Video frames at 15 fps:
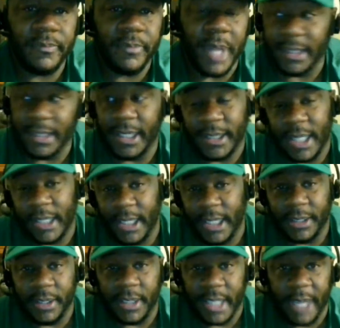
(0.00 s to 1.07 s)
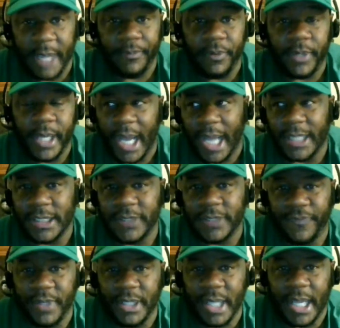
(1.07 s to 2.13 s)
I think they're capable of that. I
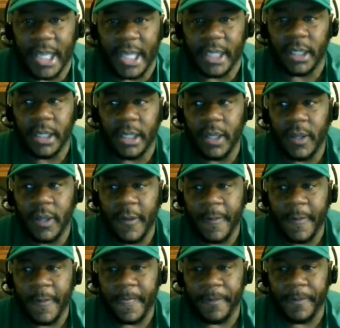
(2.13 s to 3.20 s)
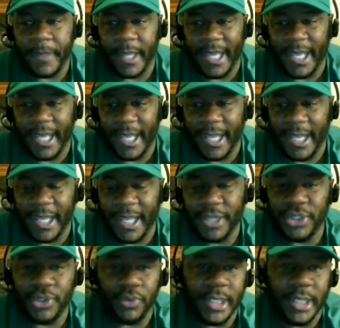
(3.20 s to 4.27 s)
just feel like
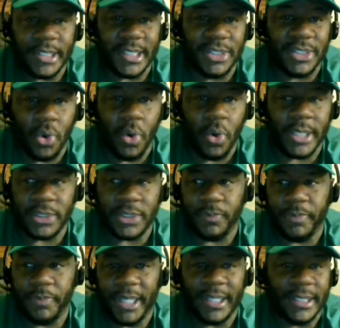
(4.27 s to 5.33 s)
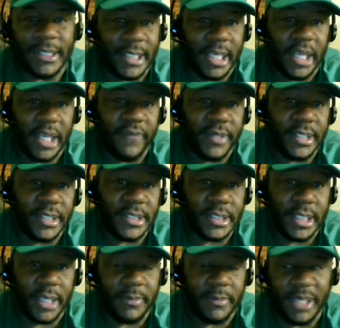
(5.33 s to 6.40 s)
injuries is going to be the thing for
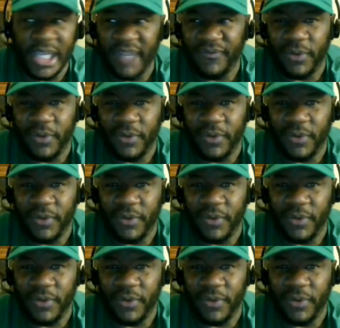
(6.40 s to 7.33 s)
this team. Even